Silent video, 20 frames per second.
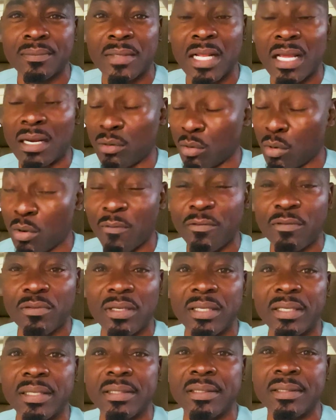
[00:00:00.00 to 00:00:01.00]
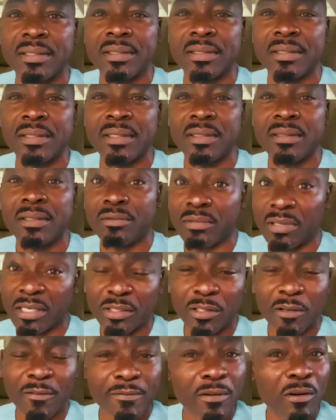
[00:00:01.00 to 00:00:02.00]
And hopefully, the
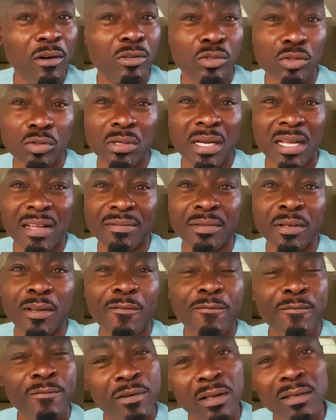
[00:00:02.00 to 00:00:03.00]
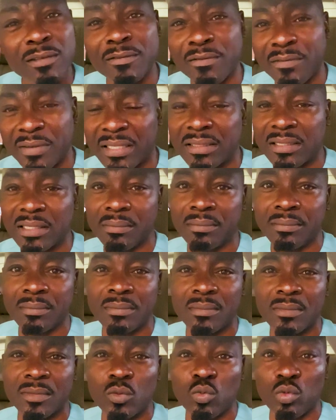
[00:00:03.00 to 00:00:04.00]
rest of us who have not fallen victim
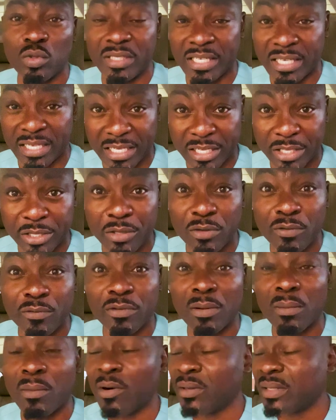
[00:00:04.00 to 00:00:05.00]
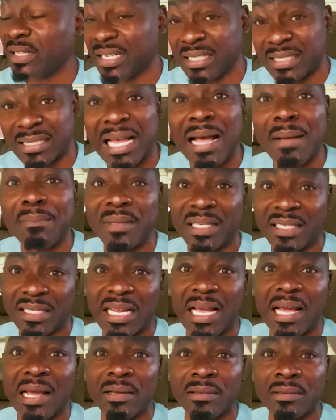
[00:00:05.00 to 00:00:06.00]
will take a cue from all that is happening
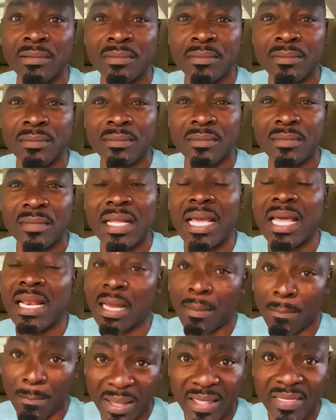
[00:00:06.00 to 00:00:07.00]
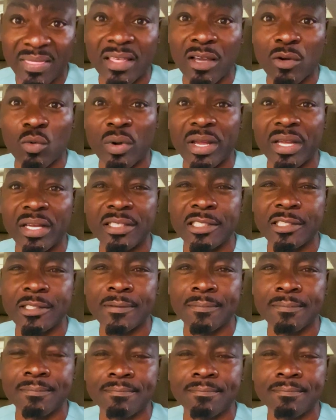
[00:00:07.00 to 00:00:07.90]
now and amend their ways.